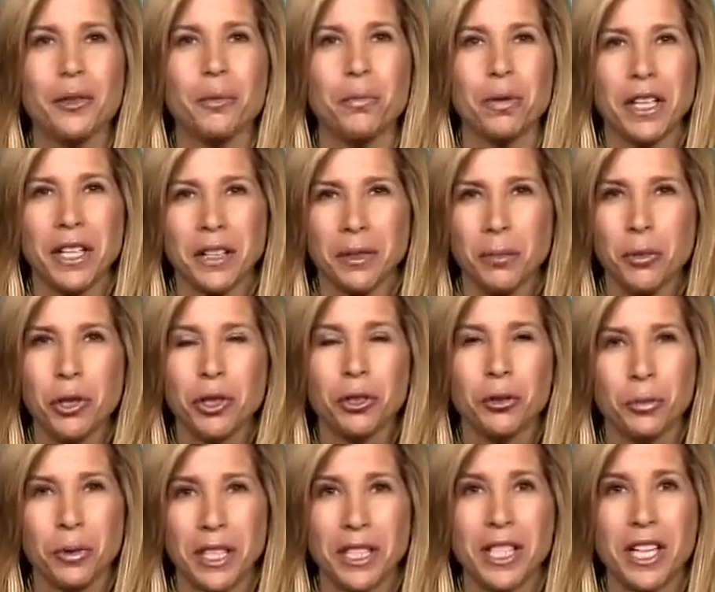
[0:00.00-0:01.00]
other
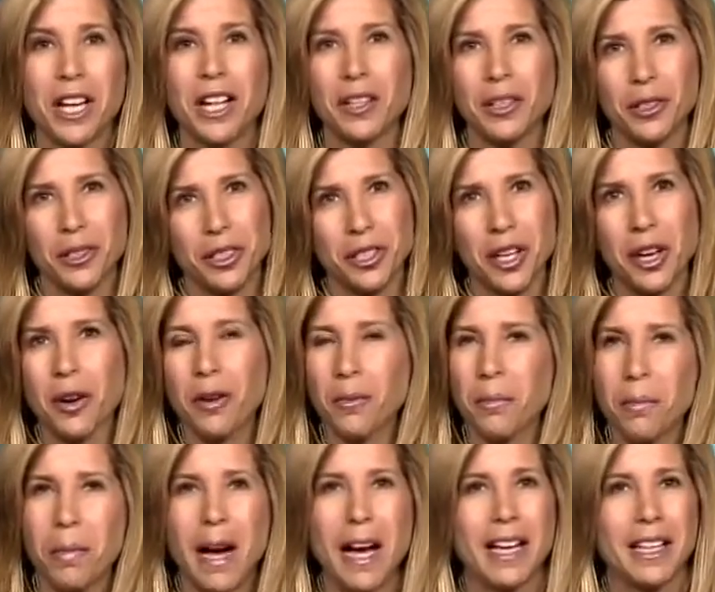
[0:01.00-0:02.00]
brick-and-mortar retailers,
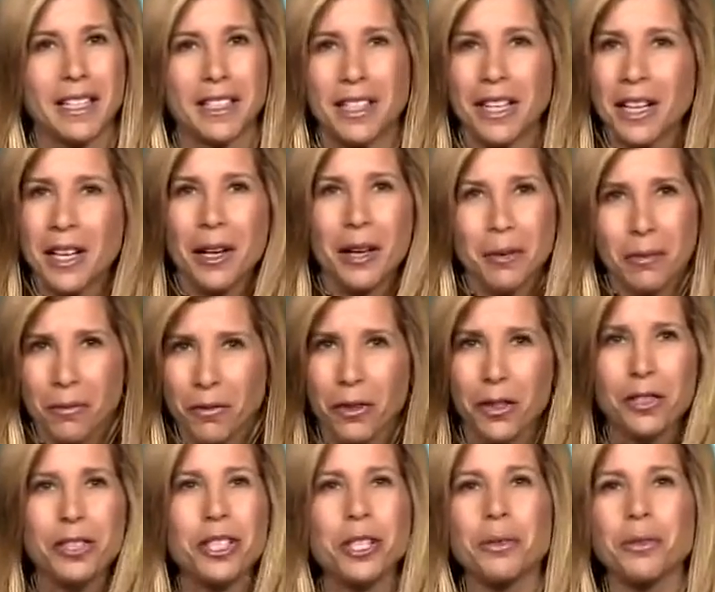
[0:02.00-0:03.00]
so by
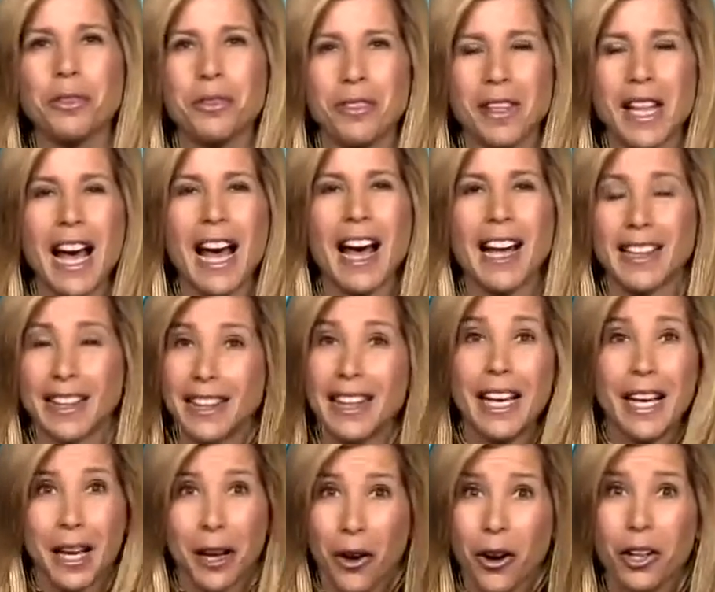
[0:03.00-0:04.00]
virtue of that,
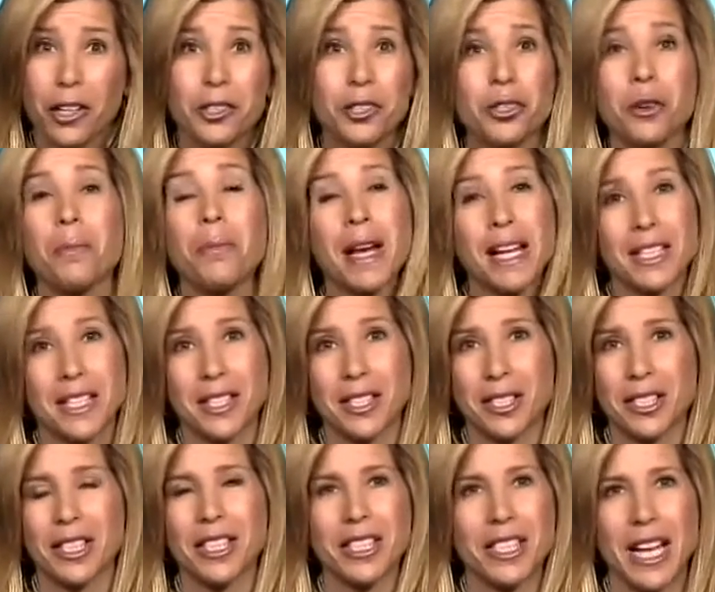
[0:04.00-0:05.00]
they are a
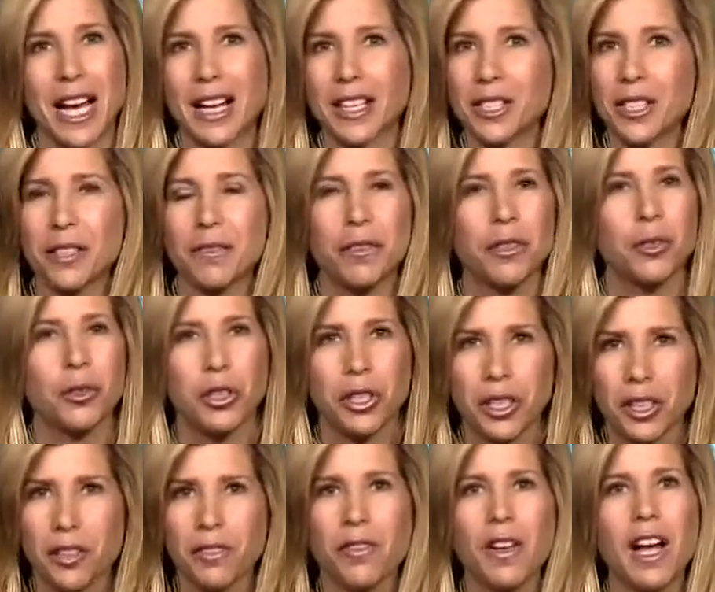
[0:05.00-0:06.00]
tremendous success. If you
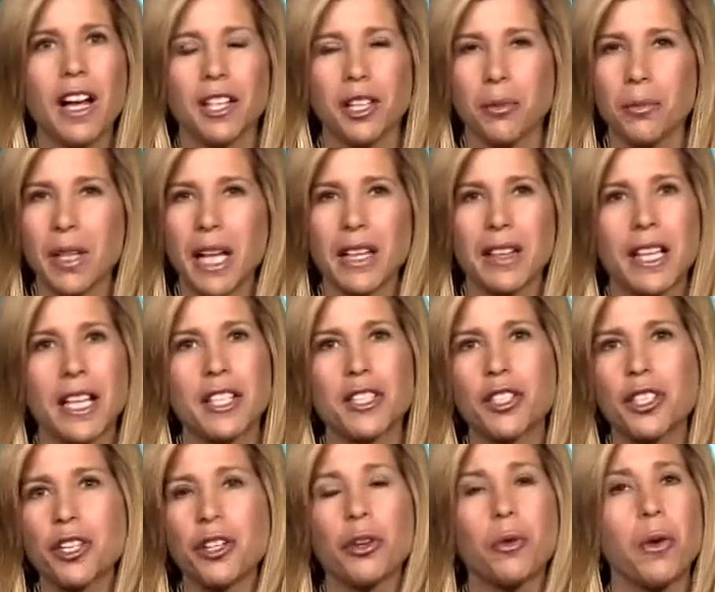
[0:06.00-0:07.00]
look at the volume that they
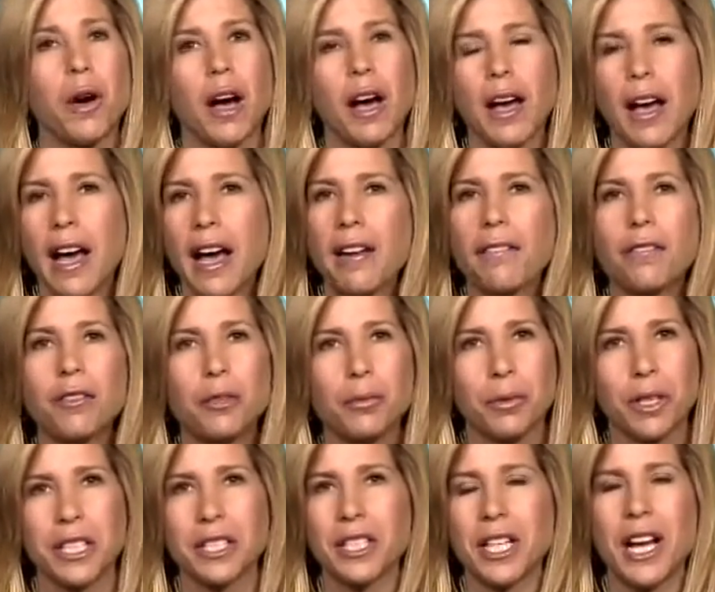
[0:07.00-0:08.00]
do,
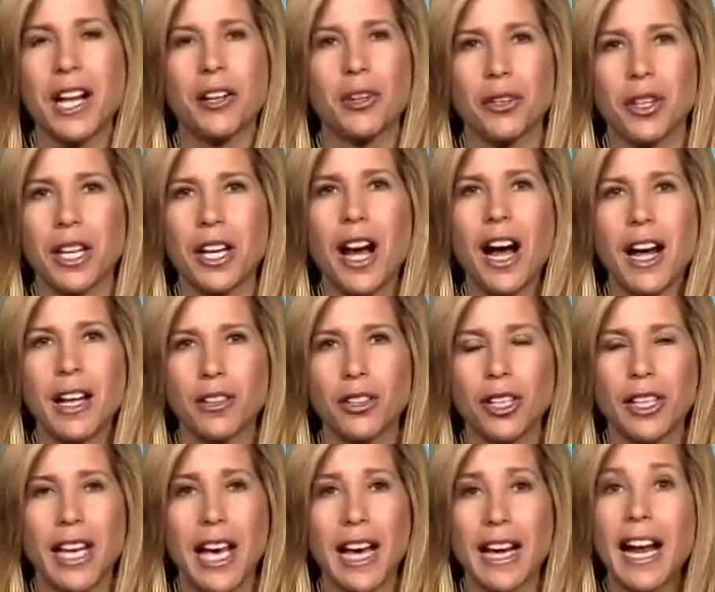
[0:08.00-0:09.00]
every retailer that I
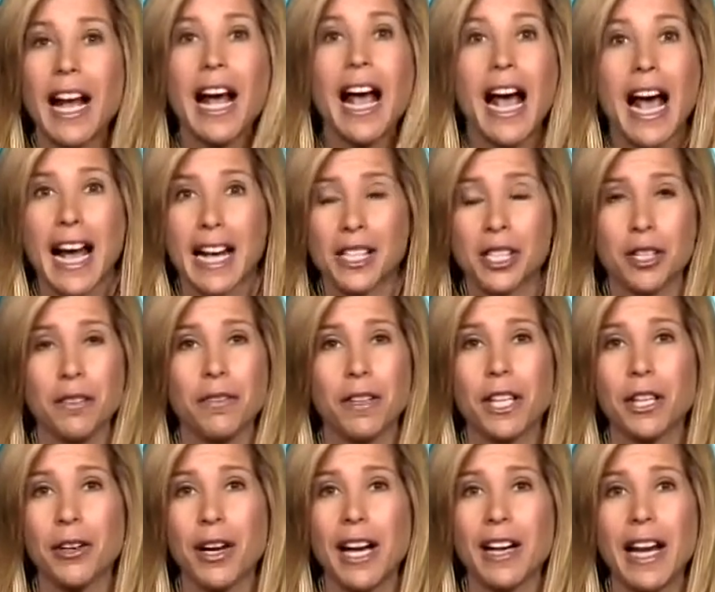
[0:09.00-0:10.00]
look at has to
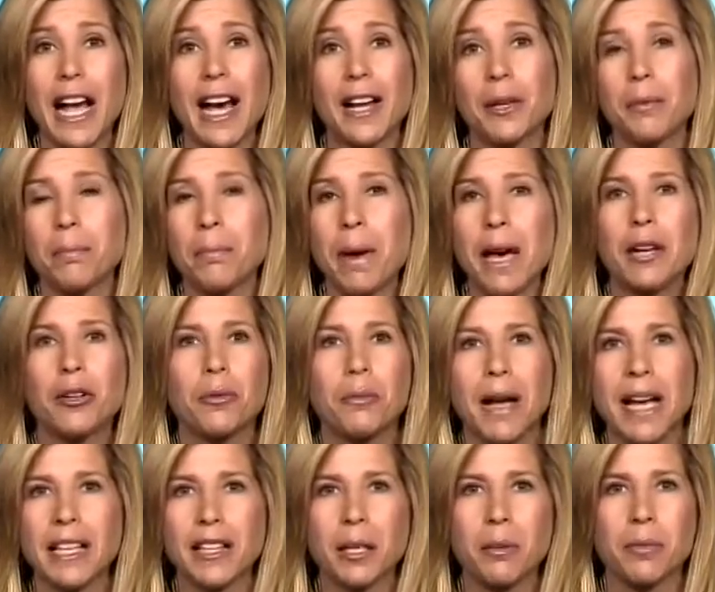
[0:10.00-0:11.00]
figure out how to better
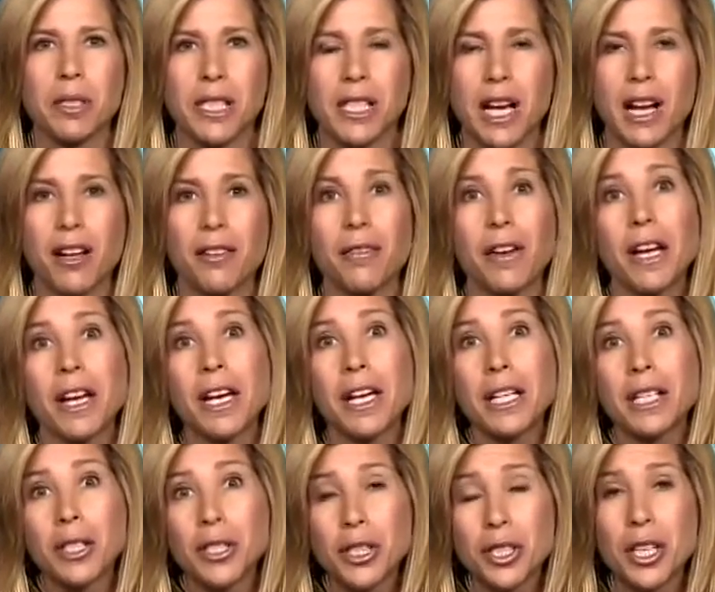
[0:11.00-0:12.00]
make themselves
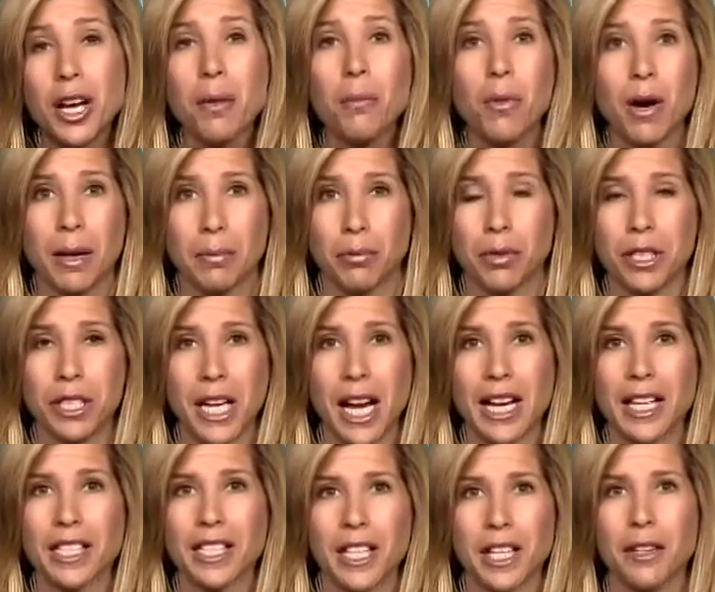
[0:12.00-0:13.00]
somewhat
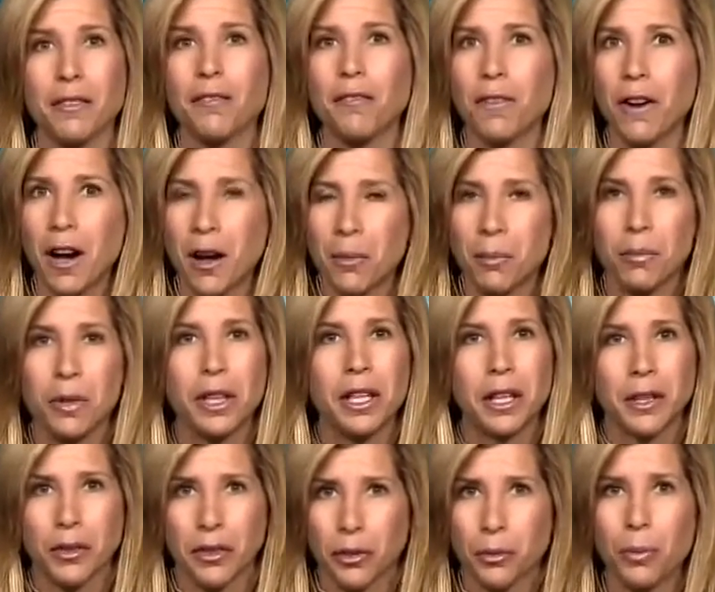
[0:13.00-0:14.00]
protected from
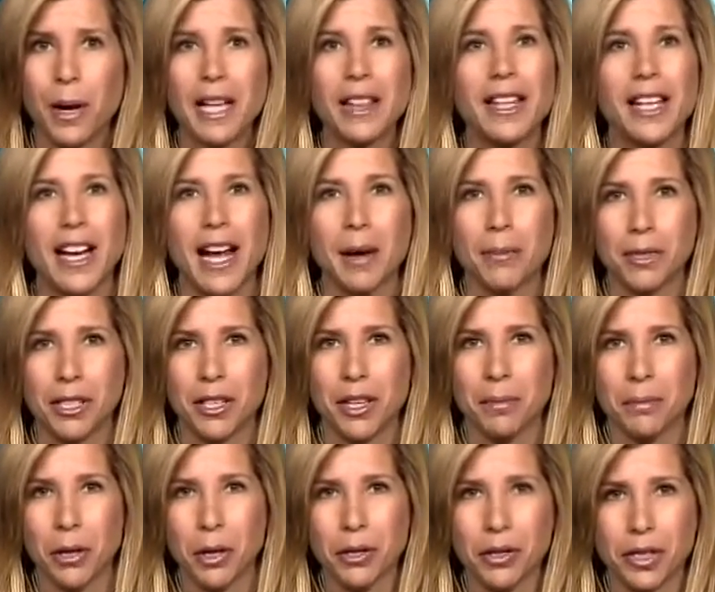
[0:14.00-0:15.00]
the threat that
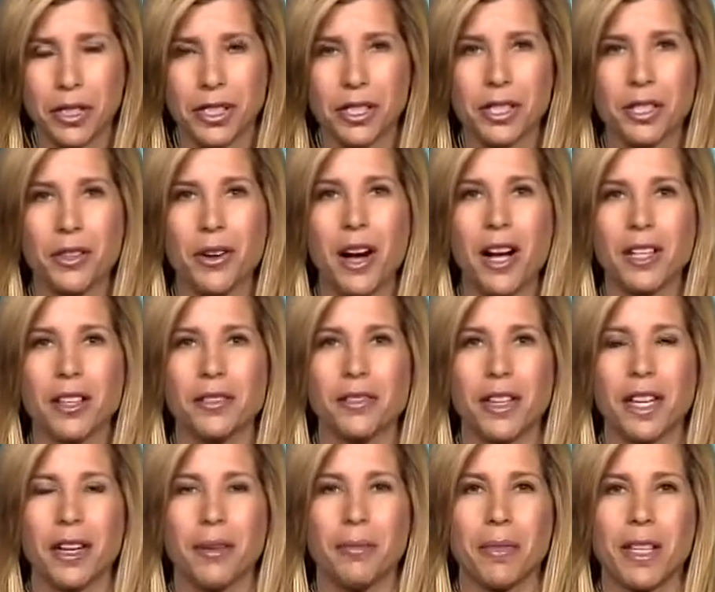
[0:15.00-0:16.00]
Amazon poses to all
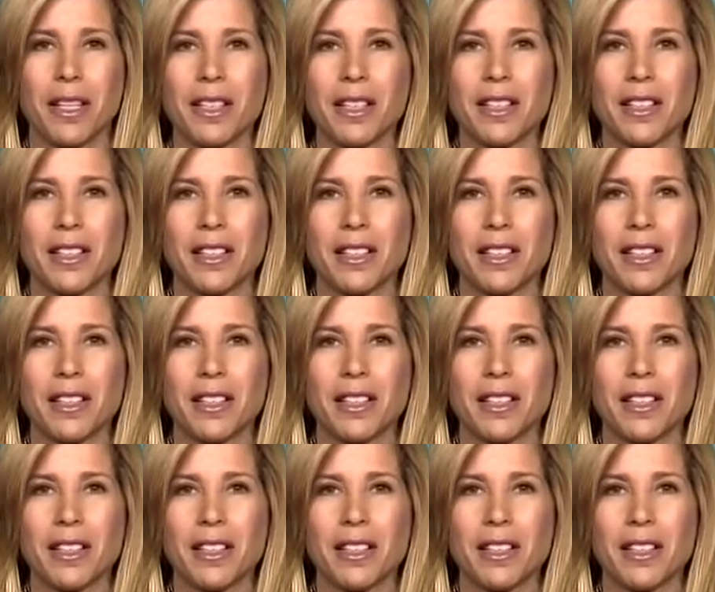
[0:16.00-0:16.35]
of them.